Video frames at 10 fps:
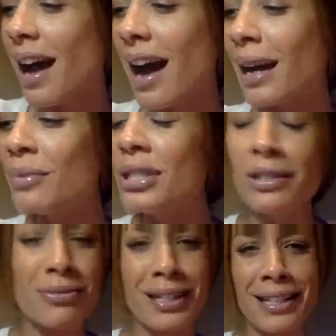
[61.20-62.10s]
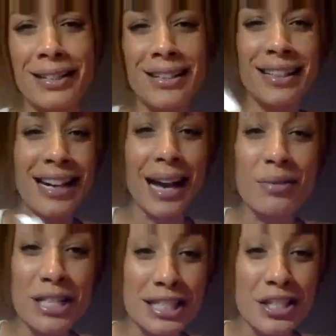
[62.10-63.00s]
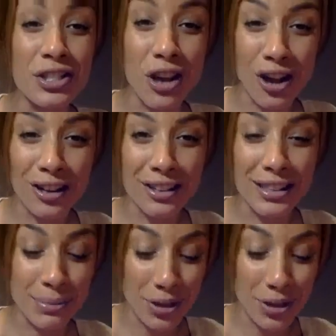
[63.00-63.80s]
it's right here. I'm just in shock, to be